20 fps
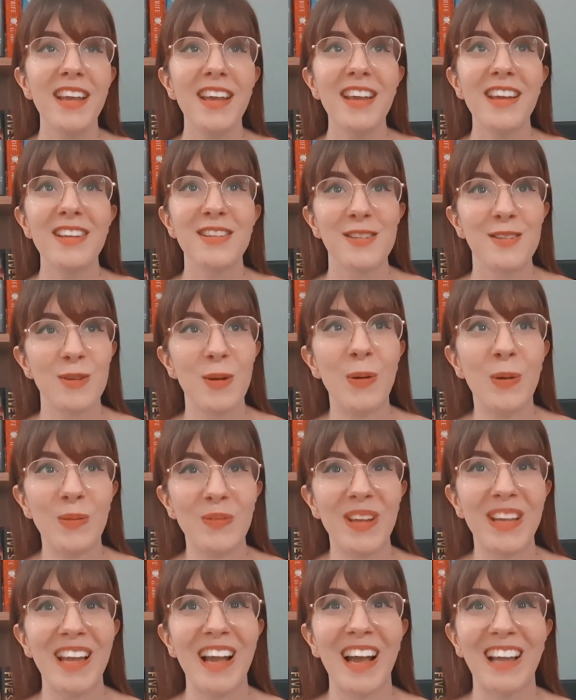saw
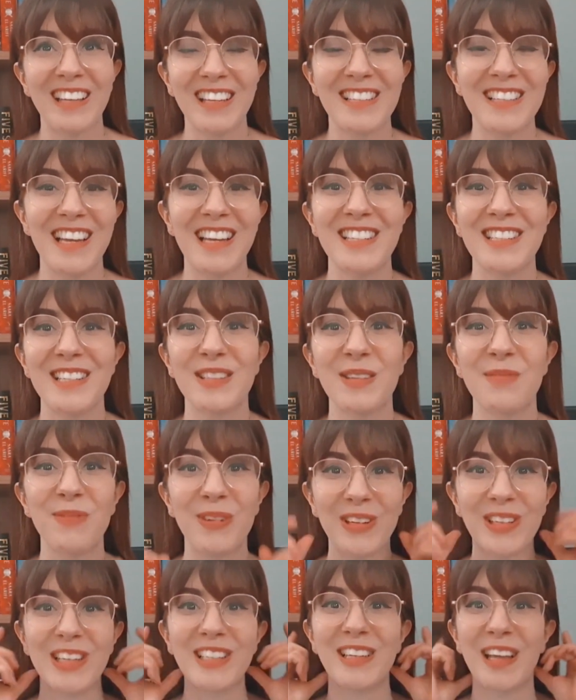me annotating the
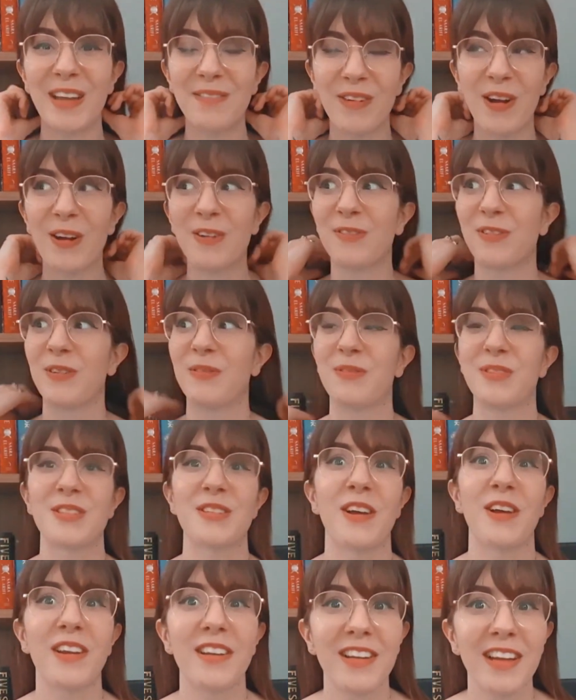book and came over and was
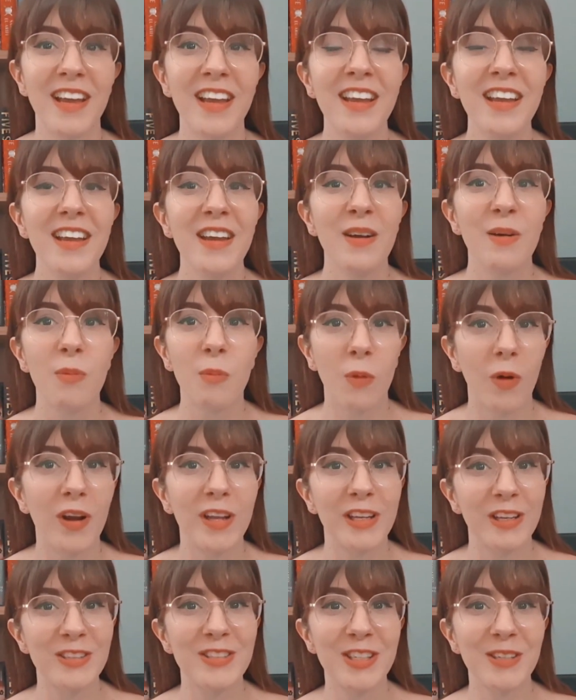like, "What are
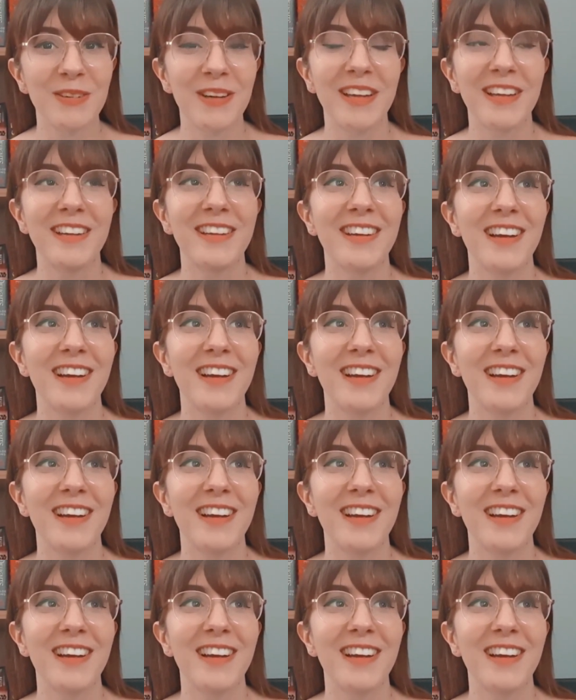you doing?"